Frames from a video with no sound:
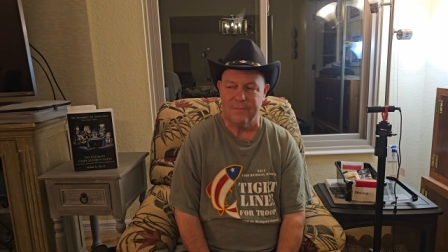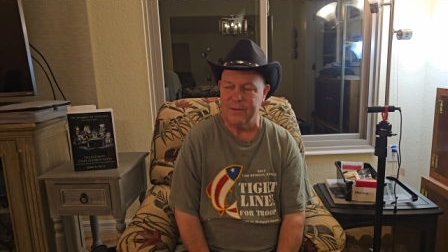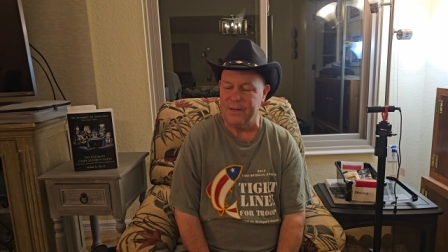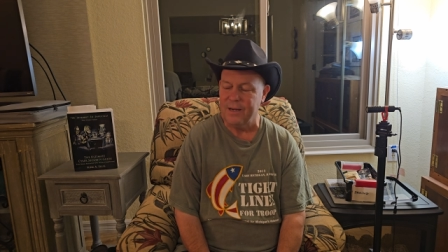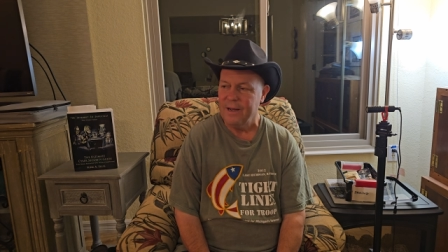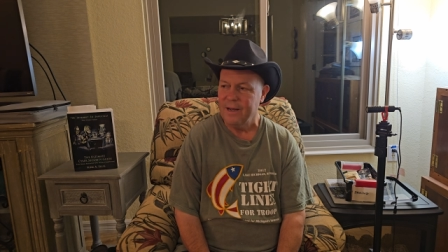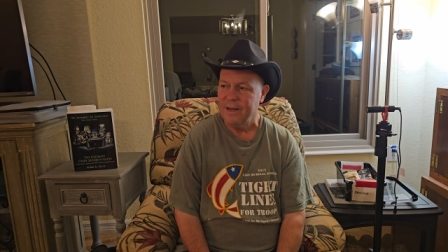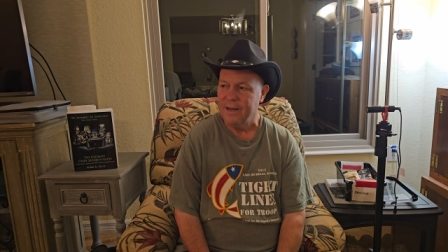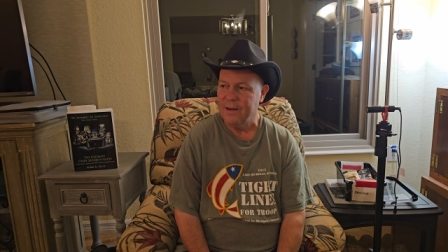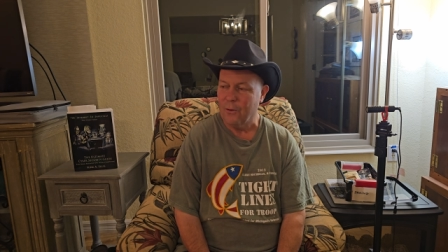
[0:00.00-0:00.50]
I
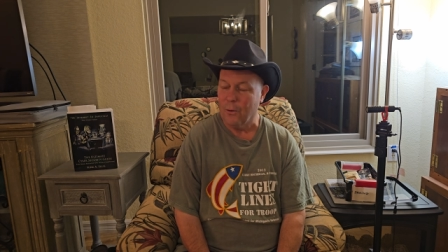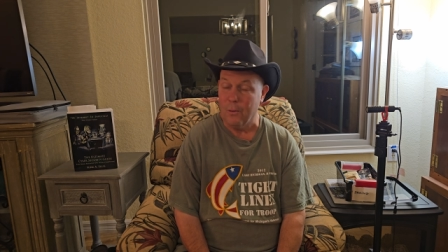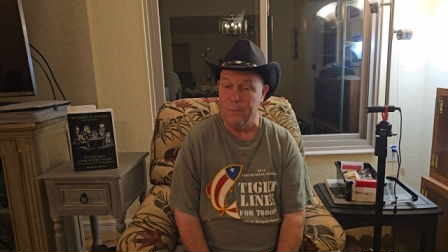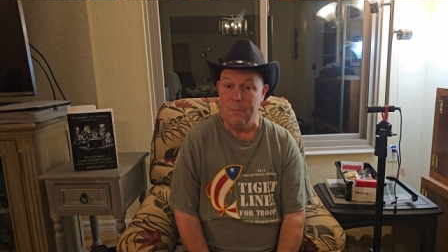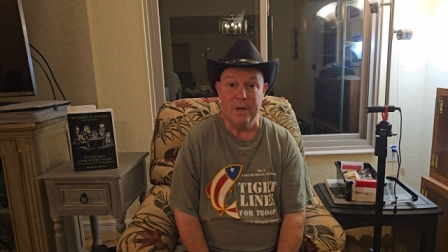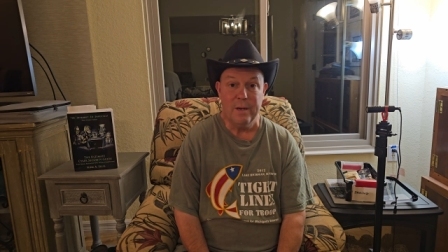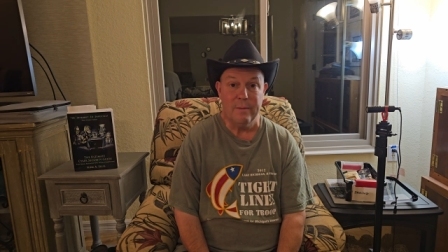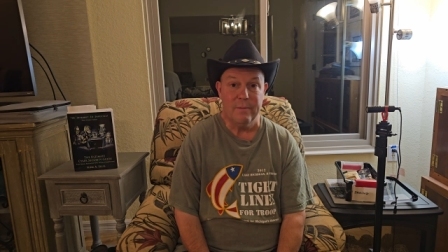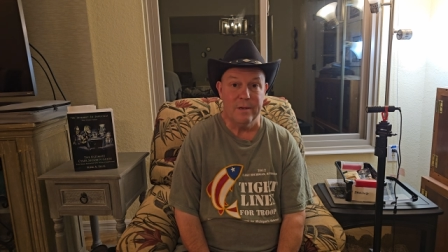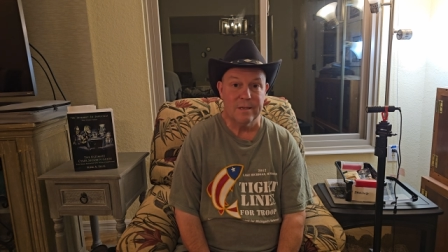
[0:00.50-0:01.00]
mean, or
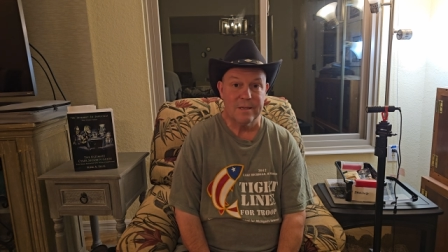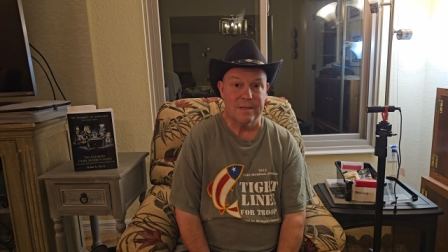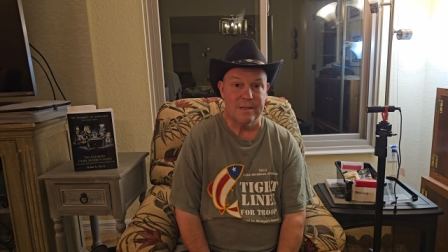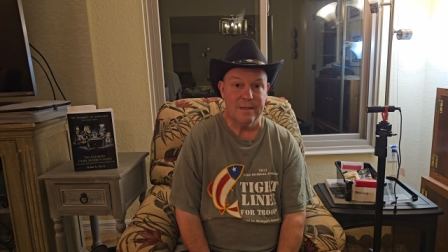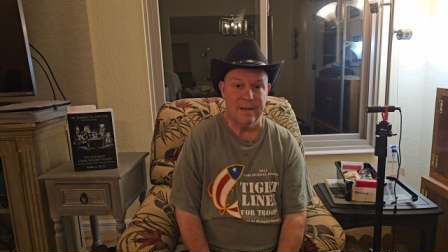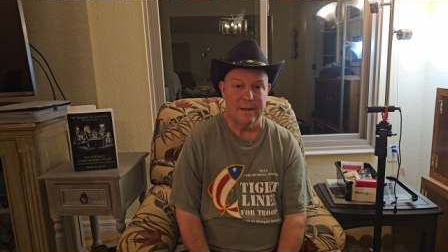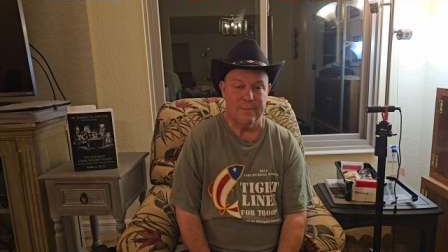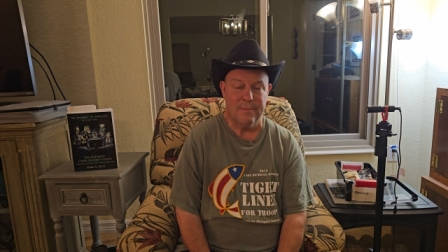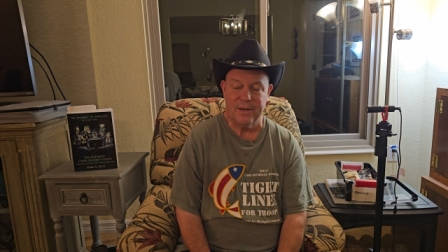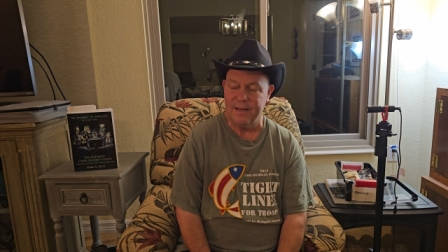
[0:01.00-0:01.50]

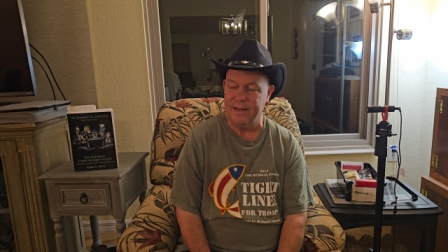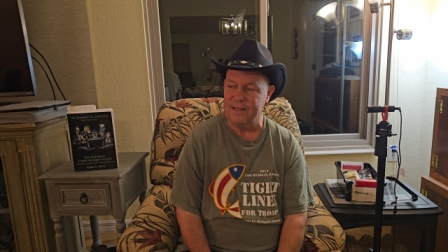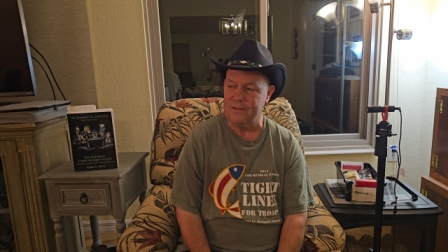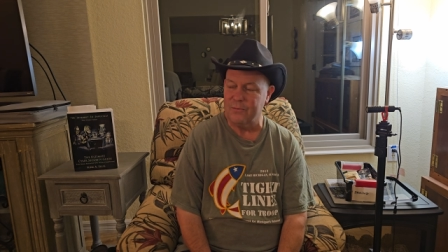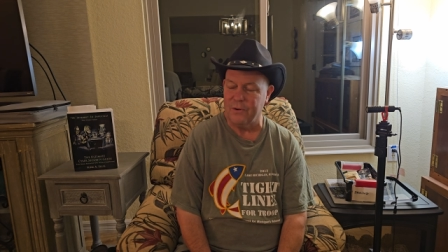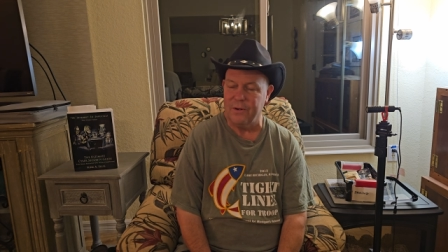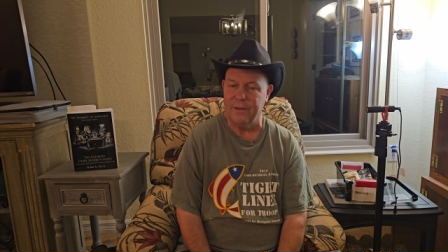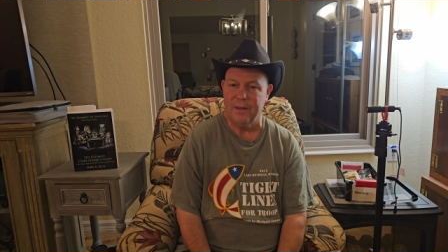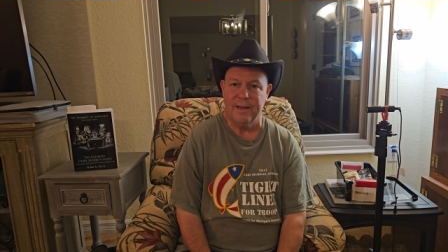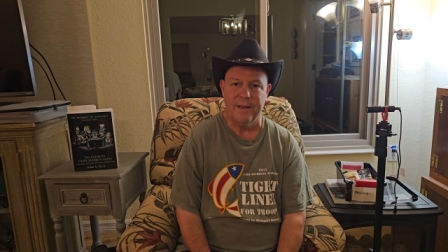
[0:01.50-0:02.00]
BBC. I mean,
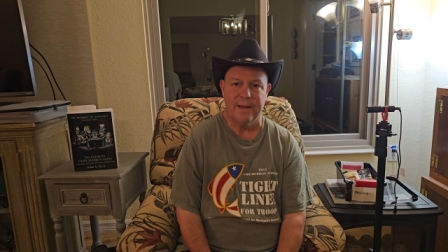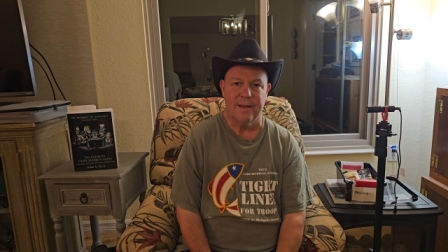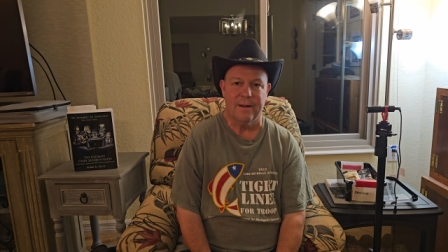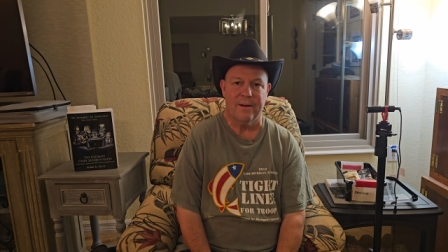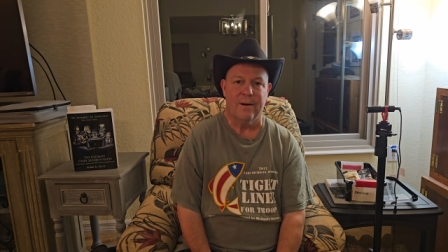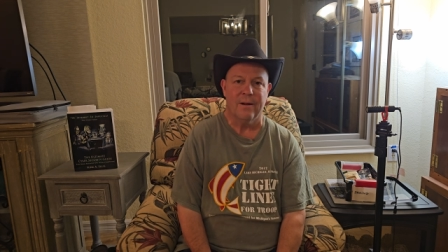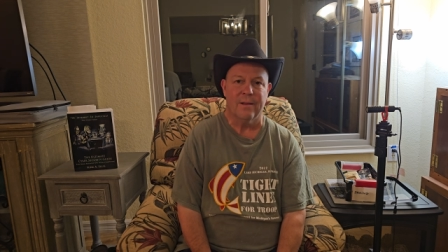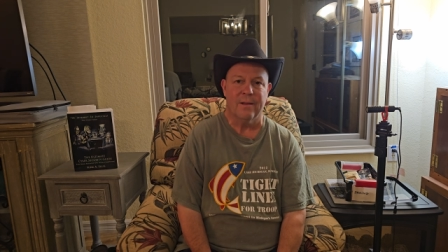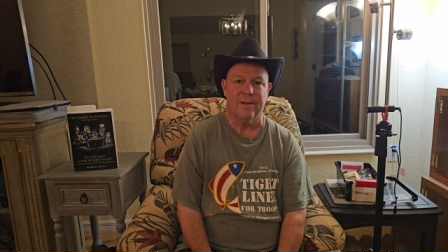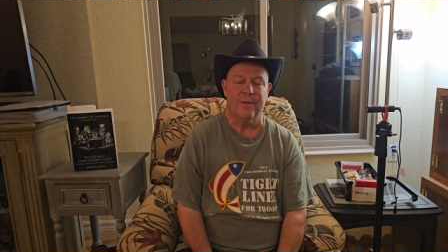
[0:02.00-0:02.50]
that's where they get
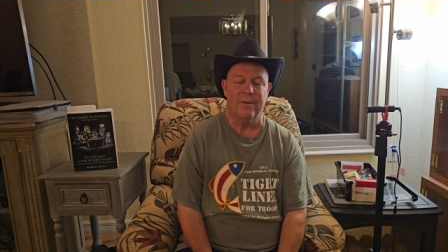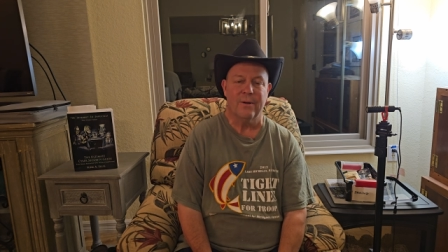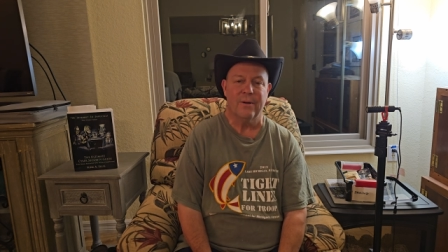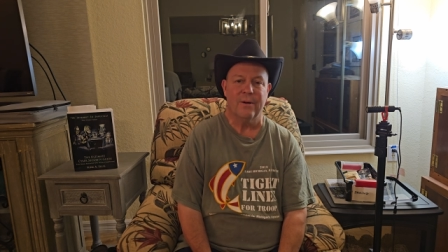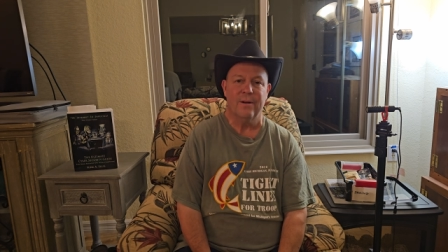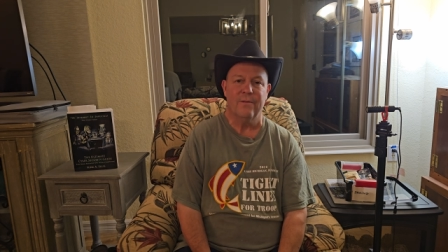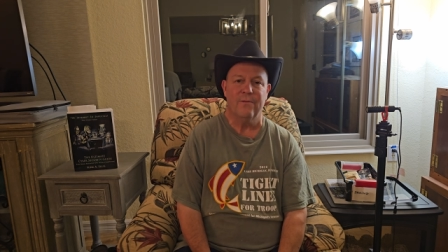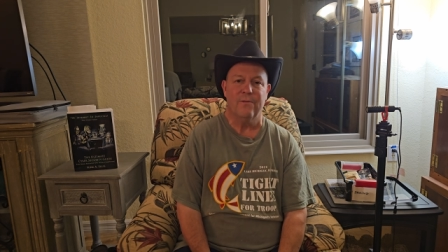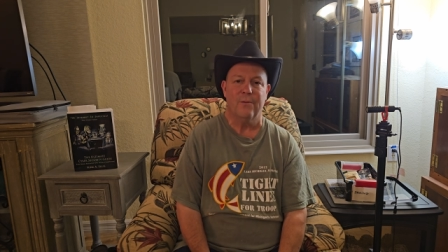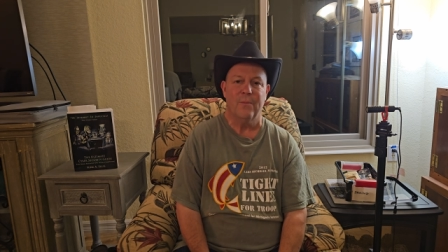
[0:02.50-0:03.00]
all of
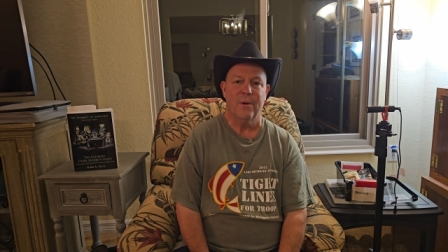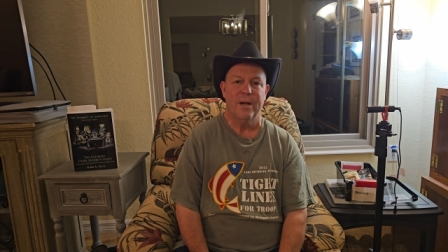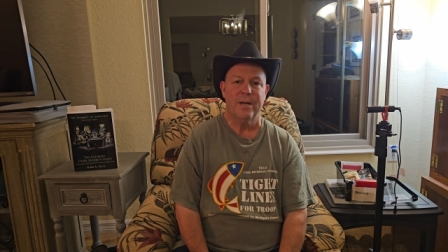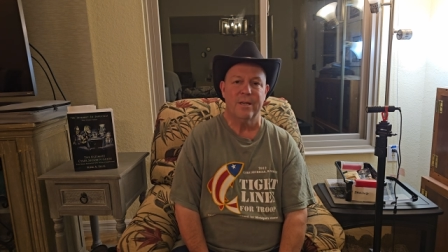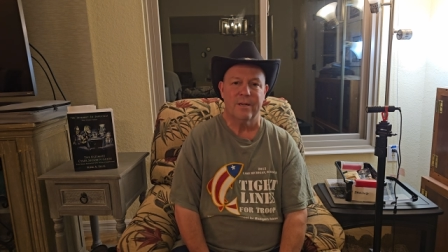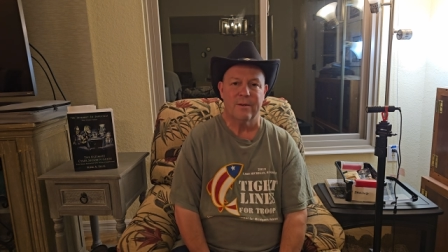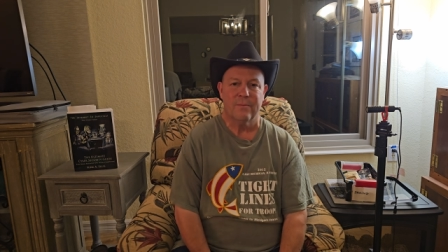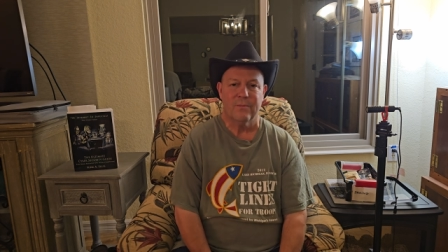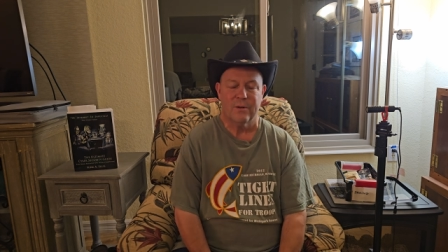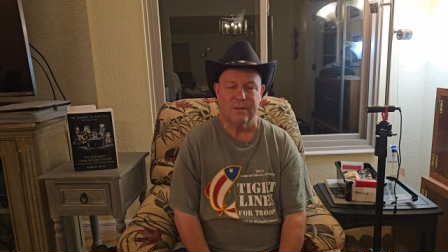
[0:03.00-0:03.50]
their
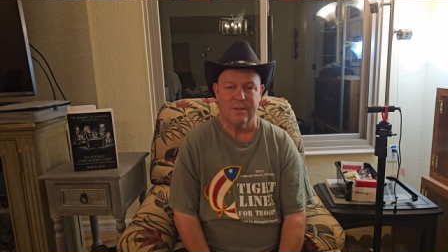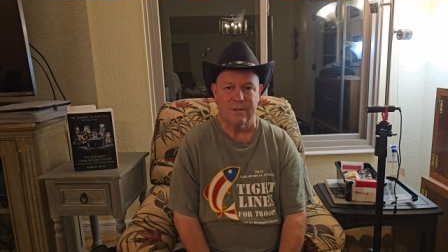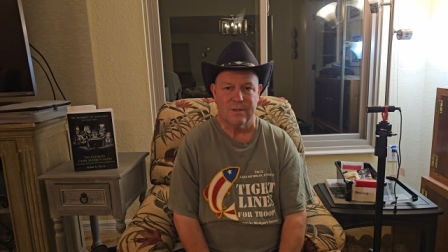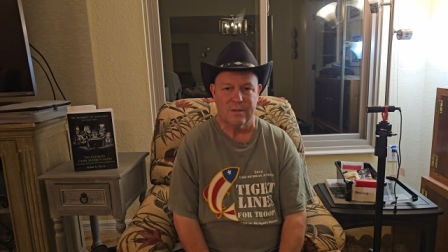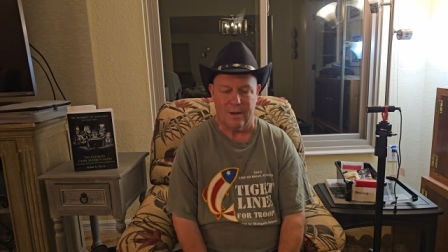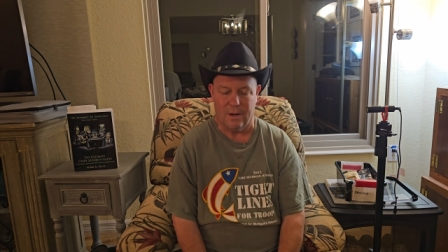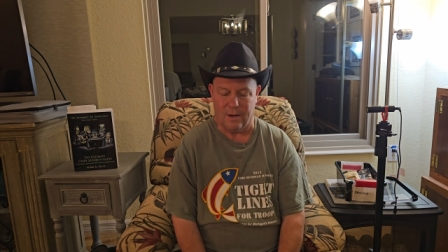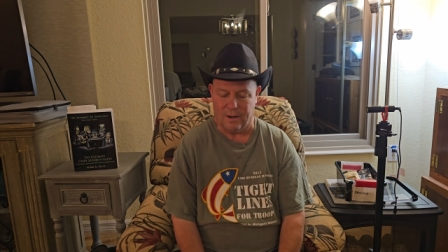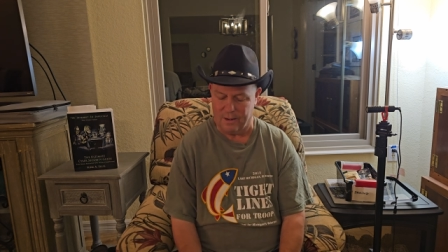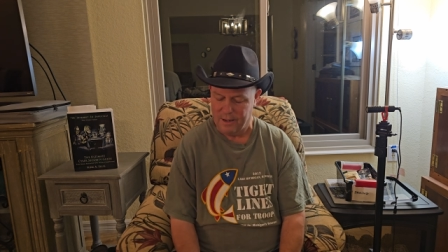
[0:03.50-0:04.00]
information, which
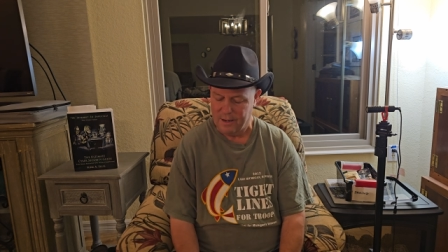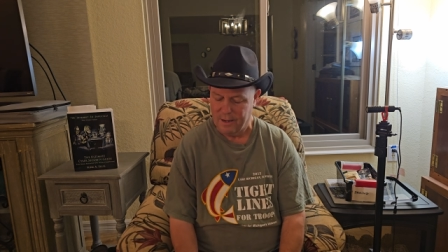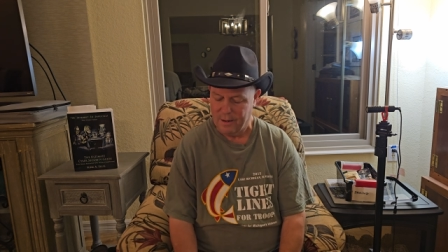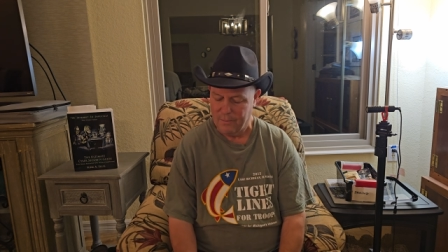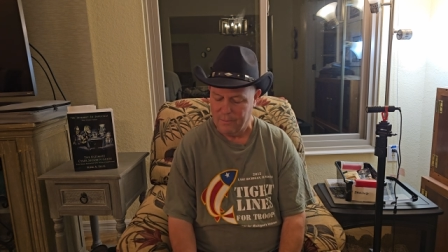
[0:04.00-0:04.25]
is all